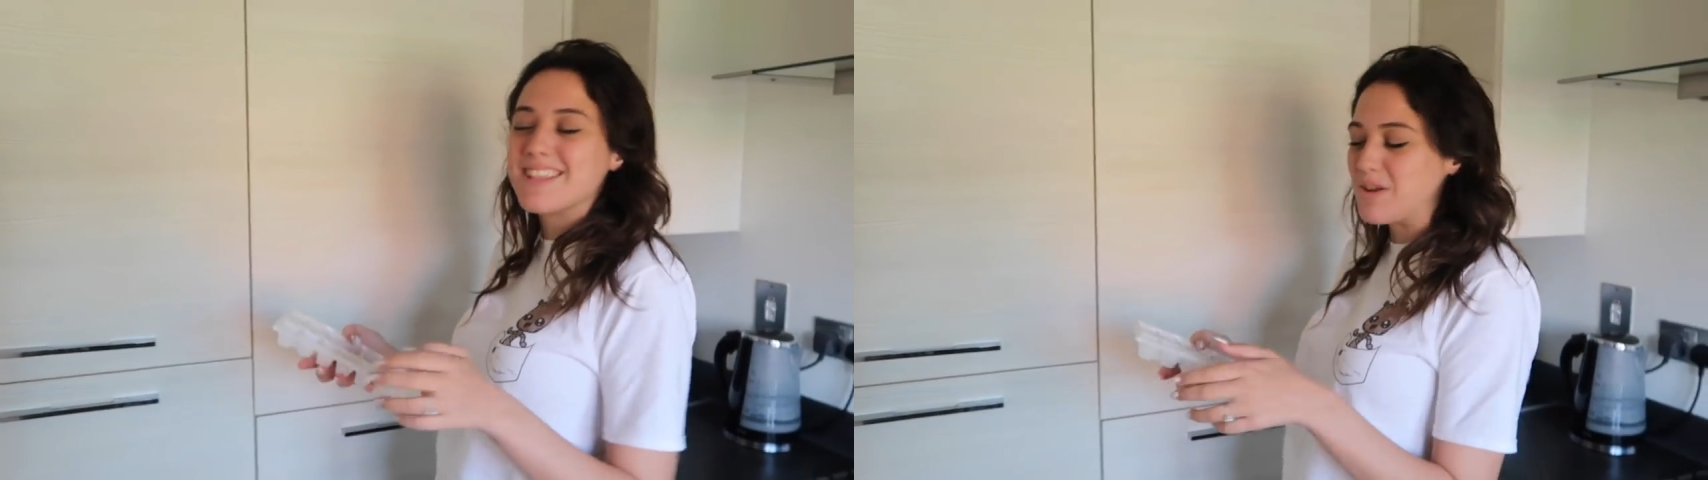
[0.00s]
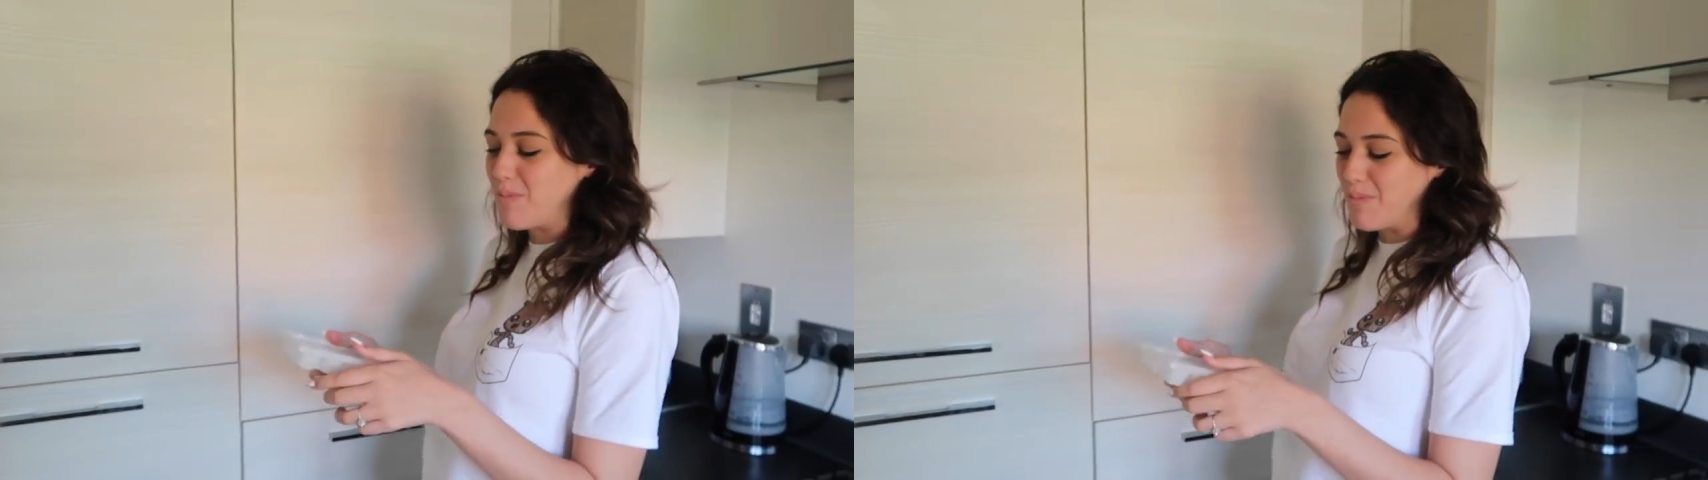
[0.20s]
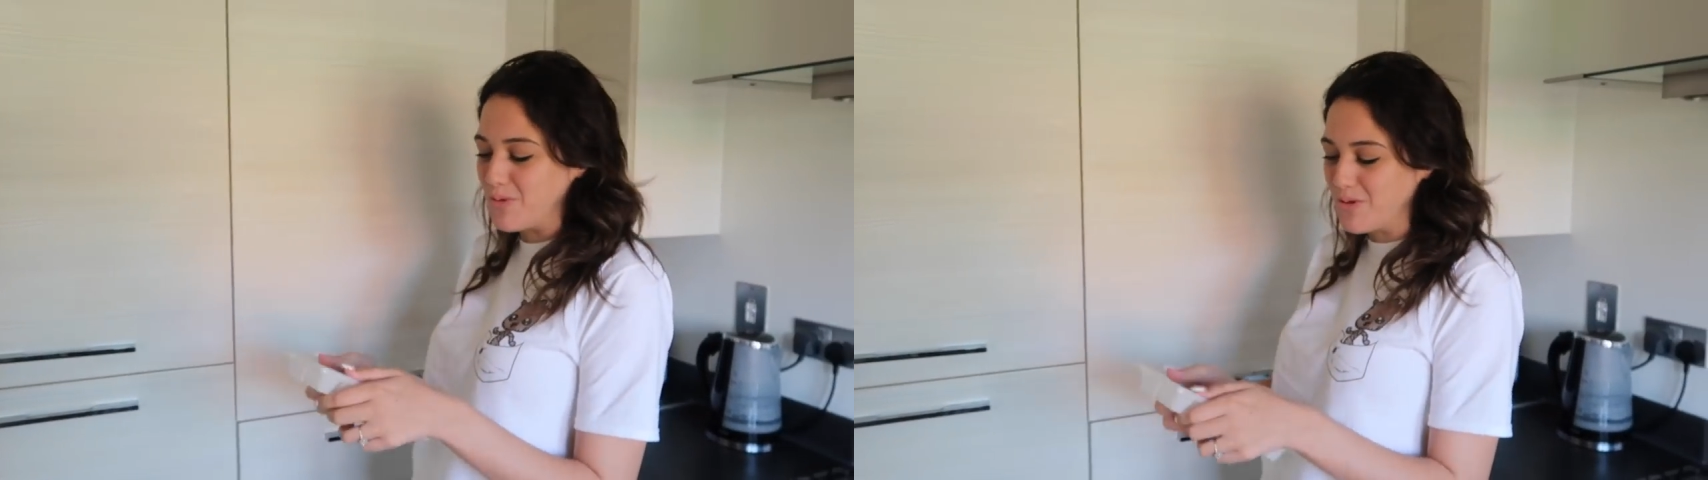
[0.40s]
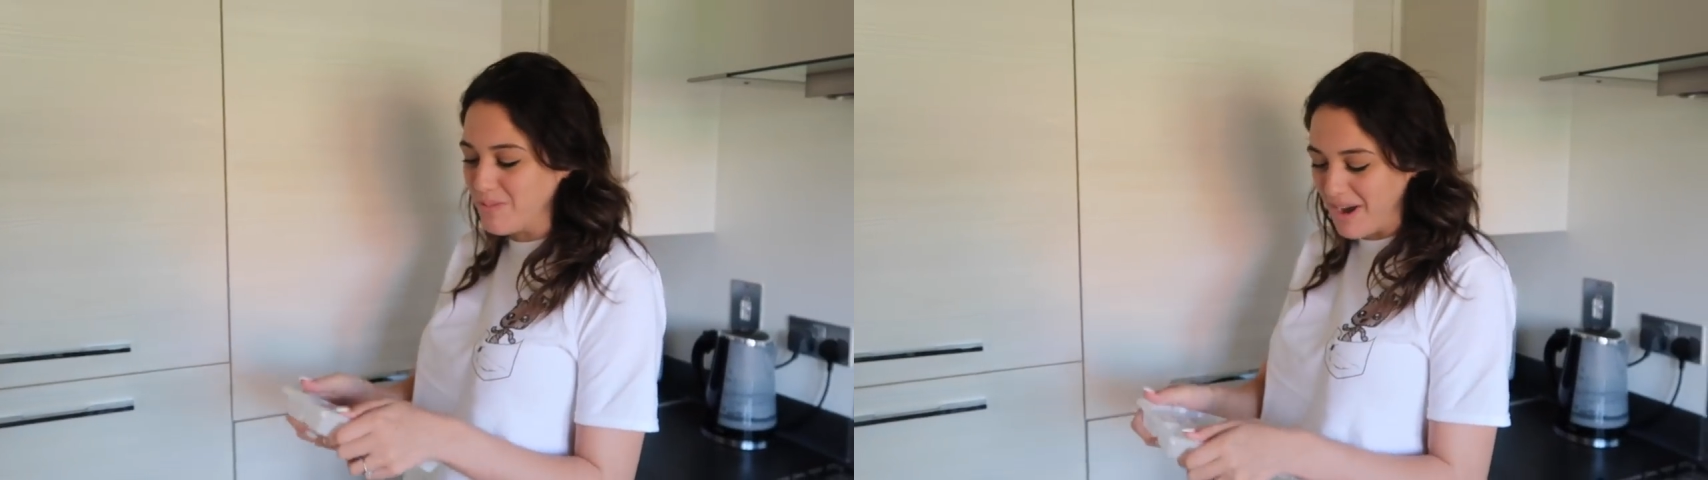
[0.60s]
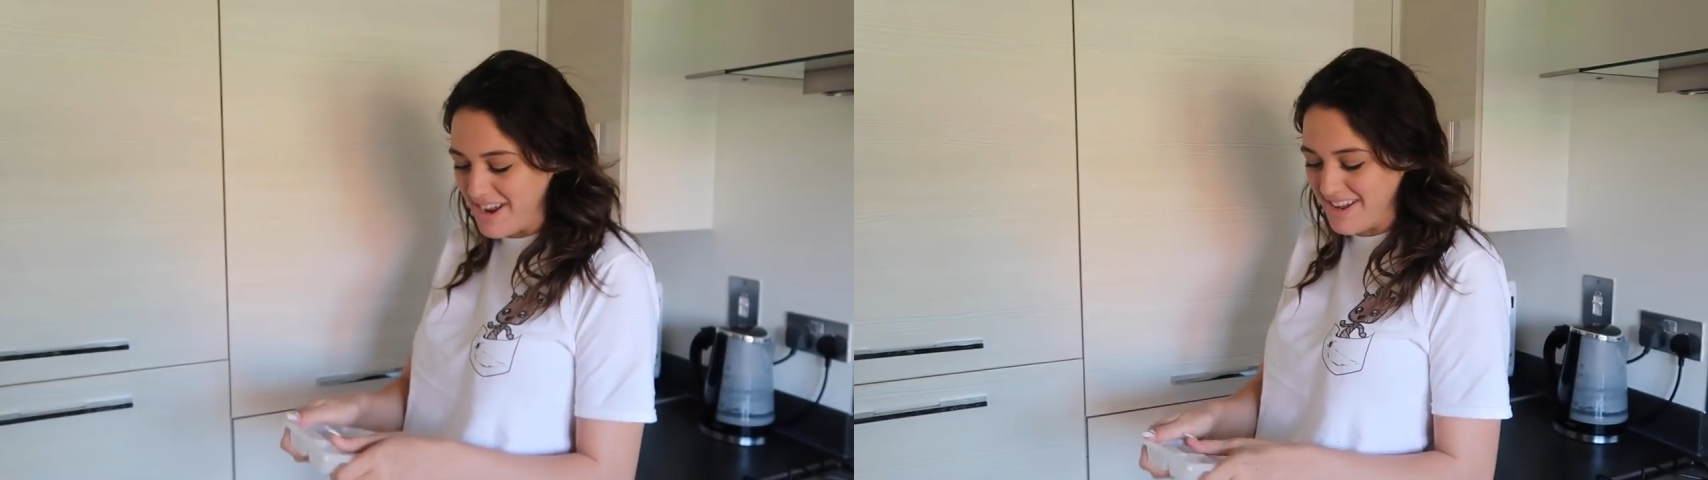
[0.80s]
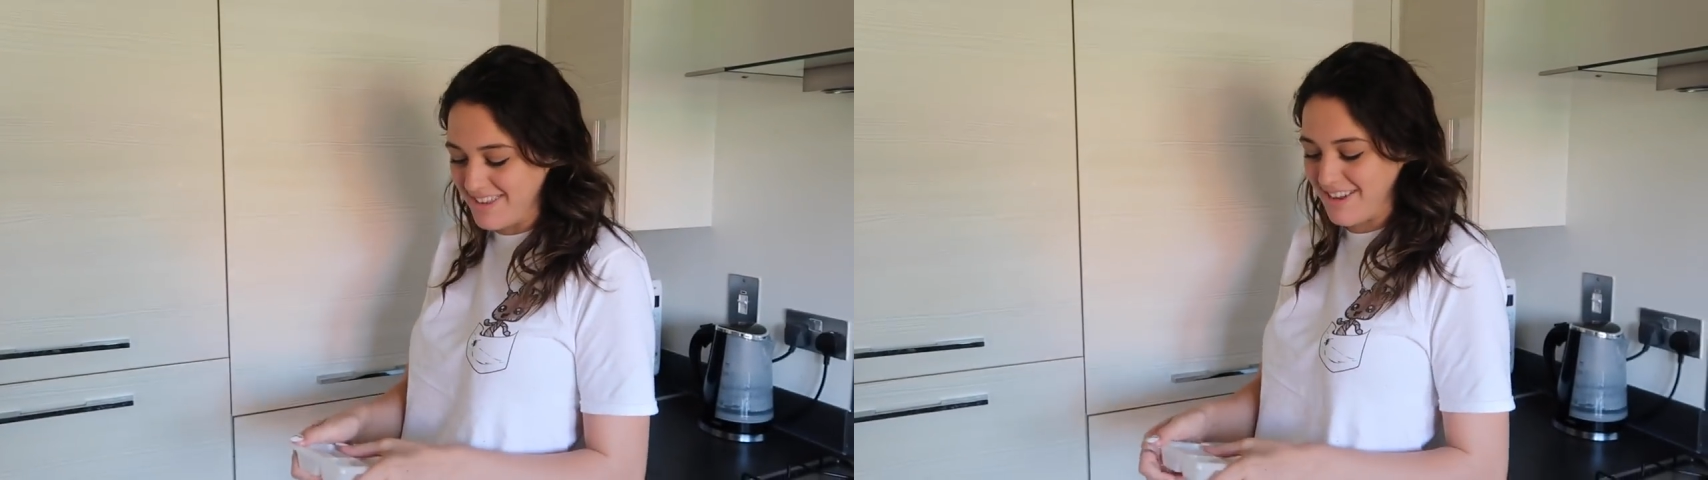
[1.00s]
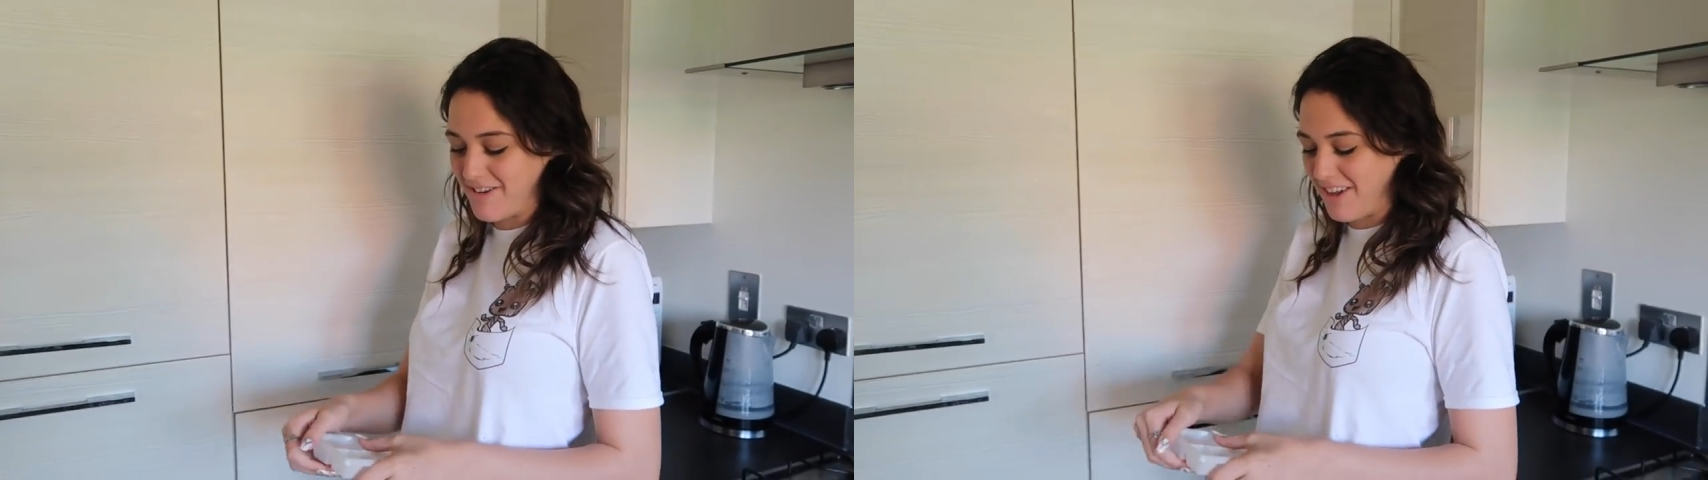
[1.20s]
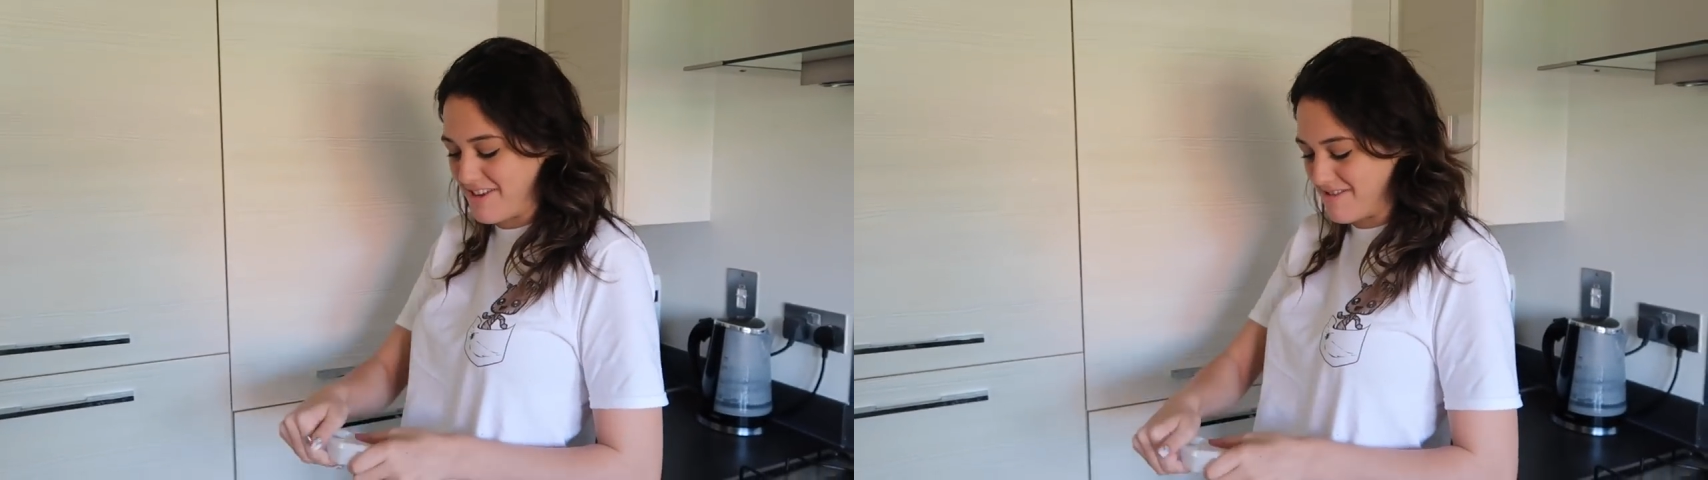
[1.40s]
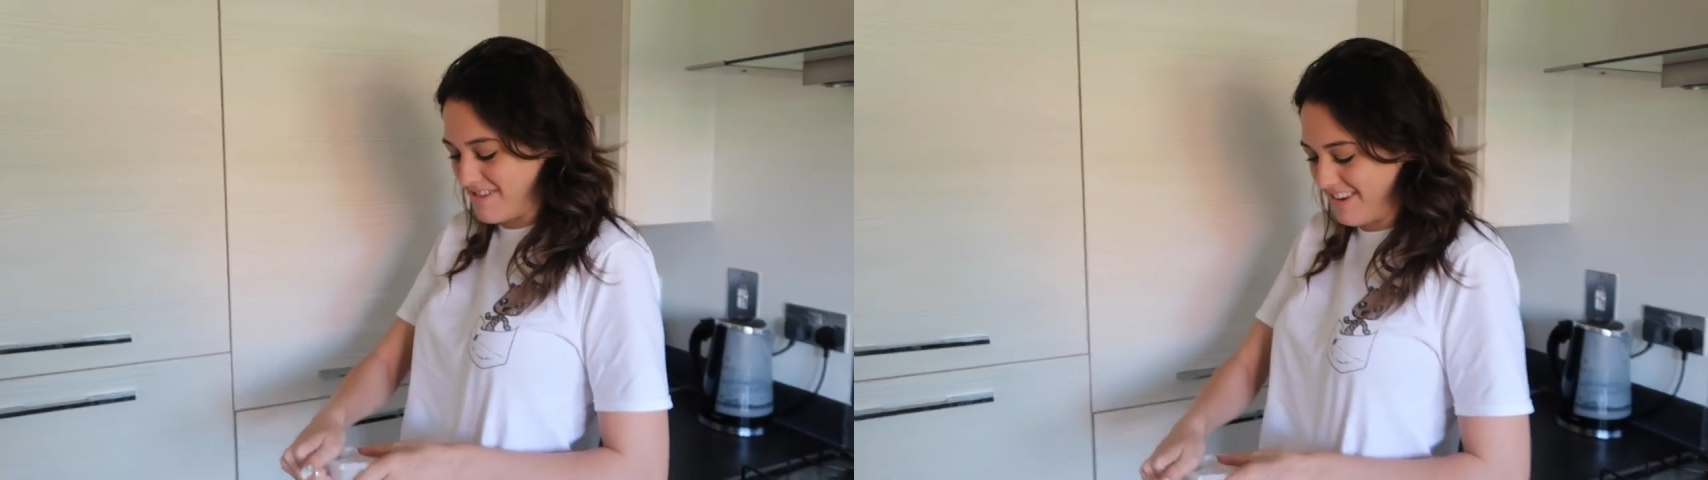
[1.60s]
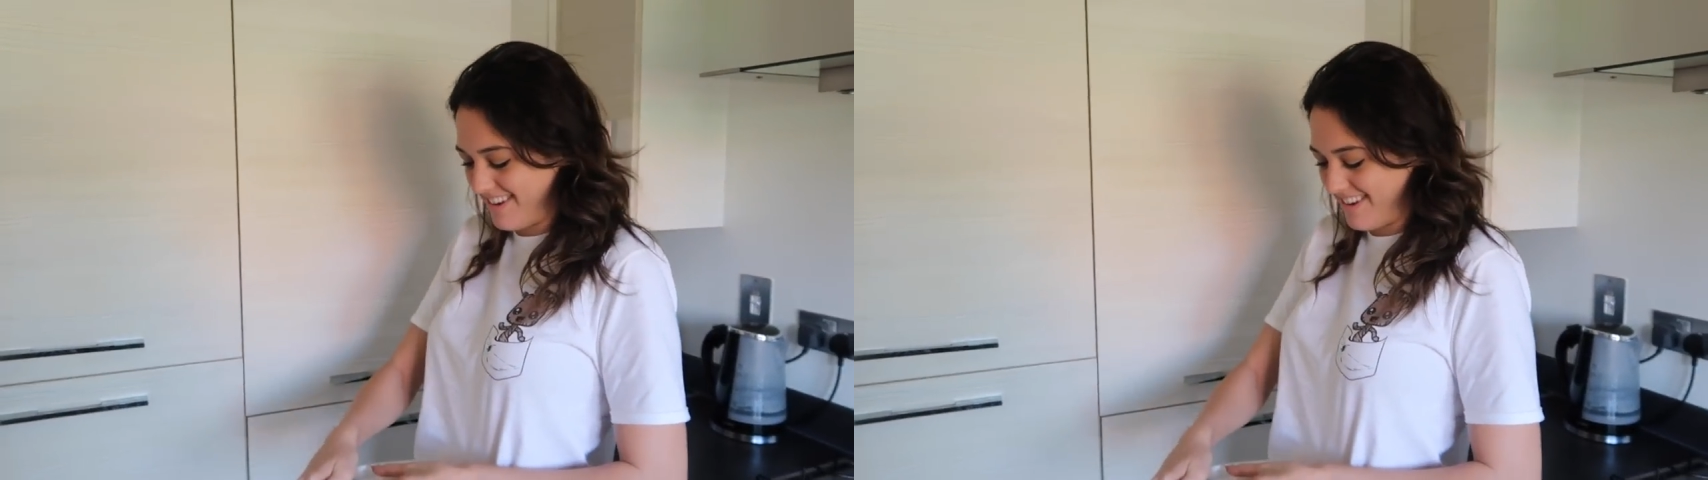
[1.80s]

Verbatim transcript: little baboon butt and it's so cute.